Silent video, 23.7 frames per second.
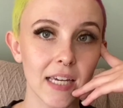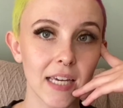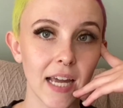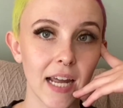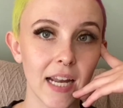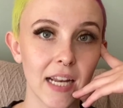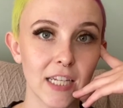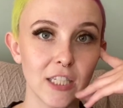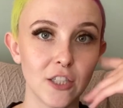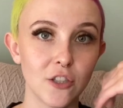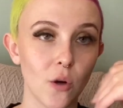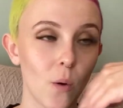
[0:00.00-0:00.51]

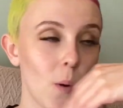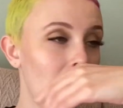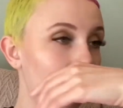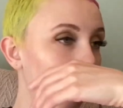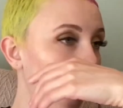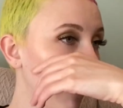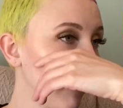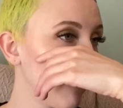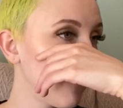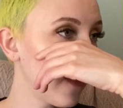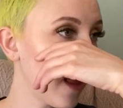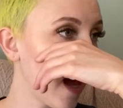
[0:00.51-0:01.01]
and I don't
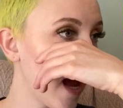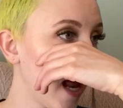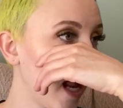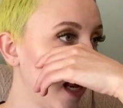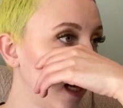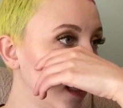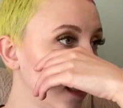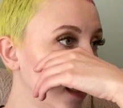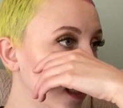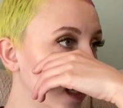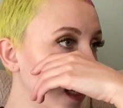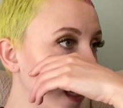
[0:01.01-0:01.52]
have
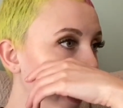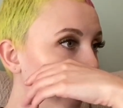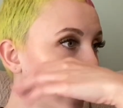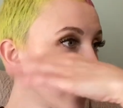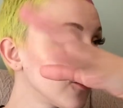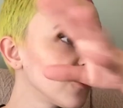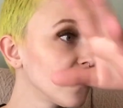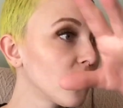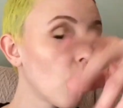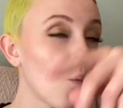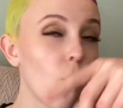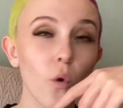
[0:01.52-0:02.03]
that
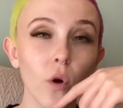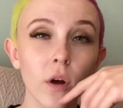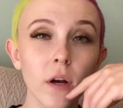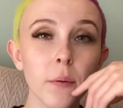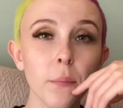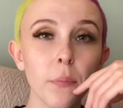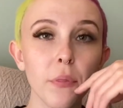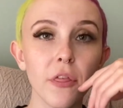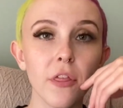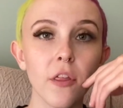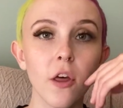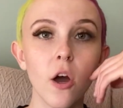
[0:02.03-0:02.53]
extra
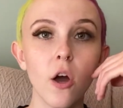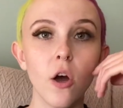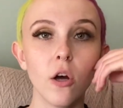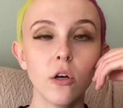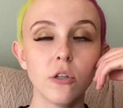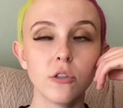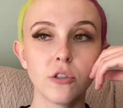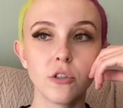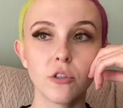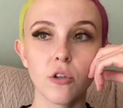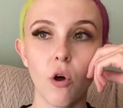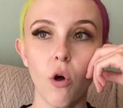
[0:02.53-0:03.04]
warmth.
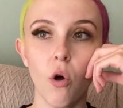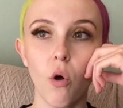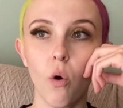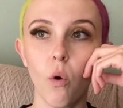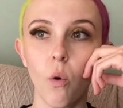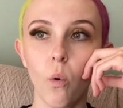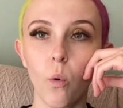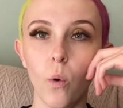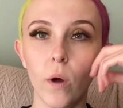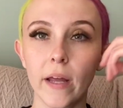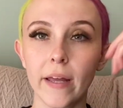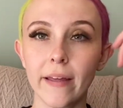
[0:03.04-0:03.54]

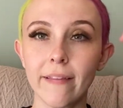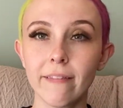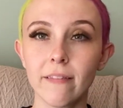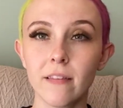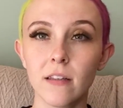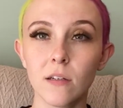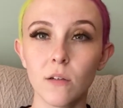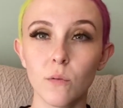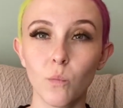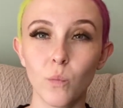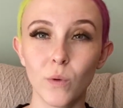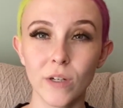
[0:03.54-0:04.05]
So in
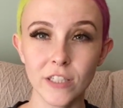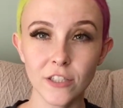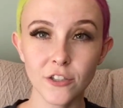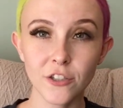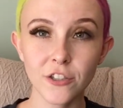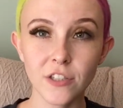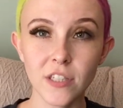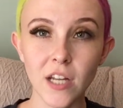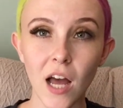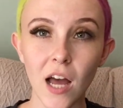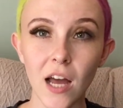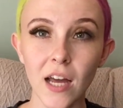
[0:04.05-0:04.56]
the winter
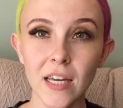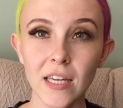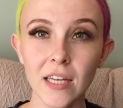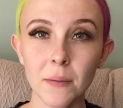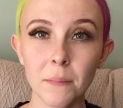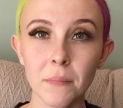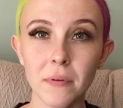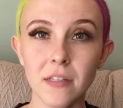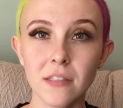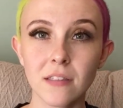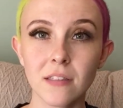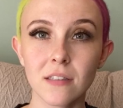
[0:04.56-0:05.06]

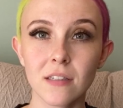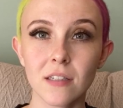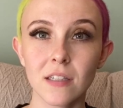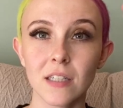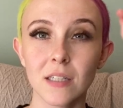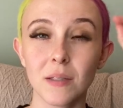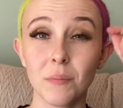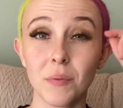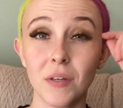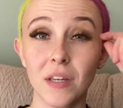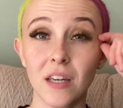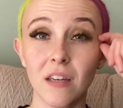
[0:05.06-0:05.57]
time, it's
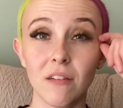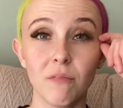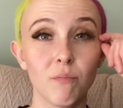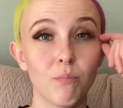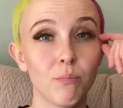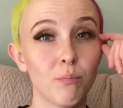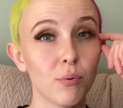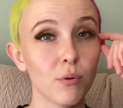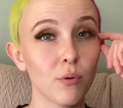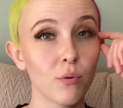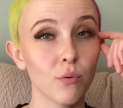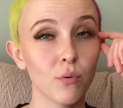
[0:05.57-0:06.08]
gonna be
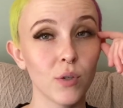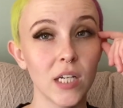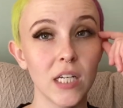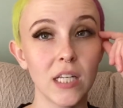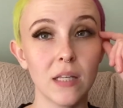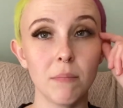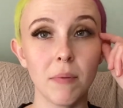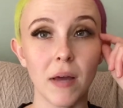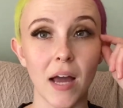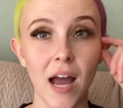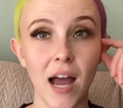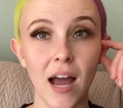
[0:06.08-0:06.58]
pretty
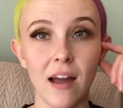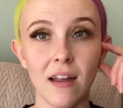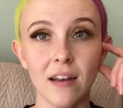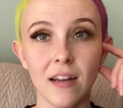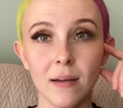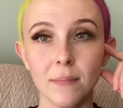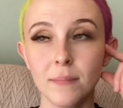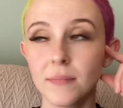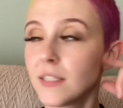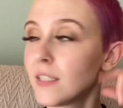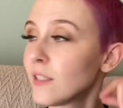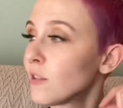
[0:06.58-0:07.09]
bad,
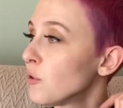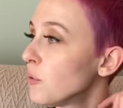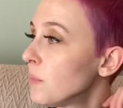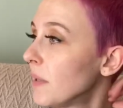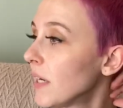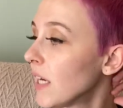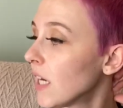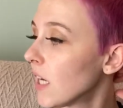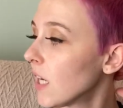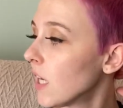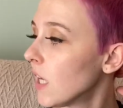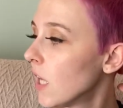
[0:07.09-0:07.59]
I'm
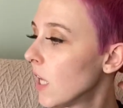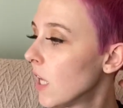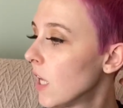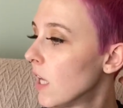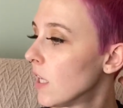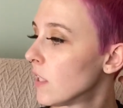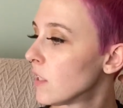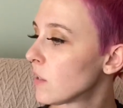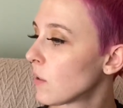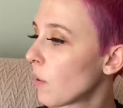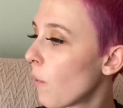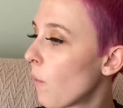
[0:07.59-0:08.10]
assuming.
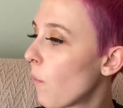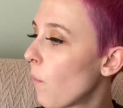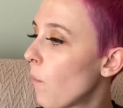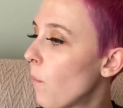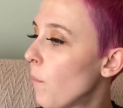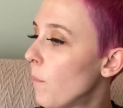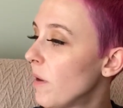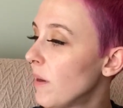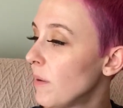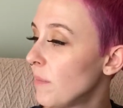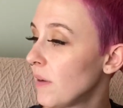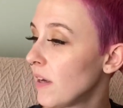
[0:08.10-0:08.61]
So
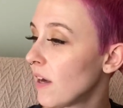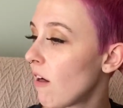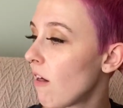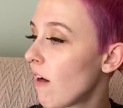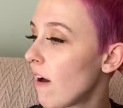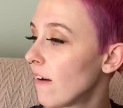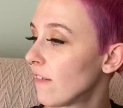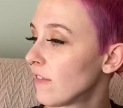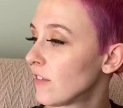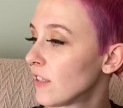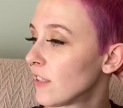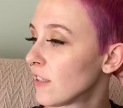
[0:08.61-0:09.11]
maybe I'll
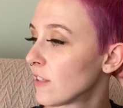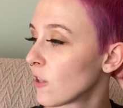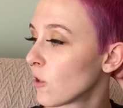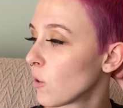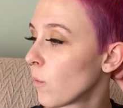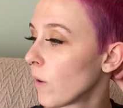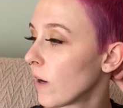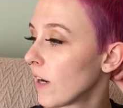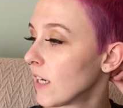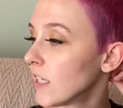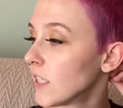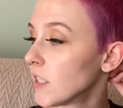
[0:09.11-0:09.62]
have to start
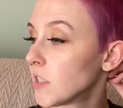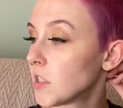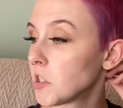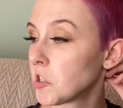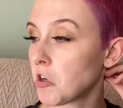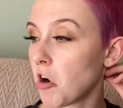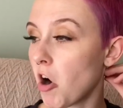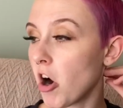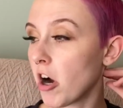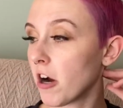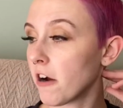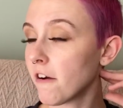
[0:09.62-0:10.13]
wearing
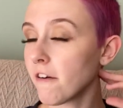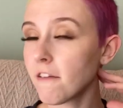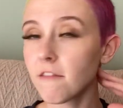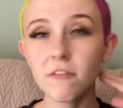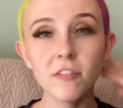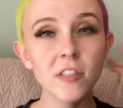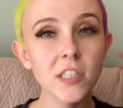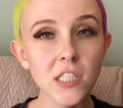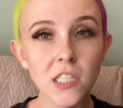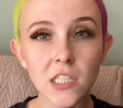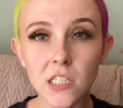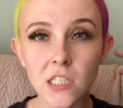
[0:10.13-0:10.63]

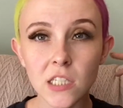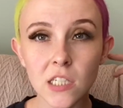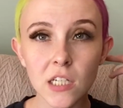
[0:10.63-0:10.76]
scarves.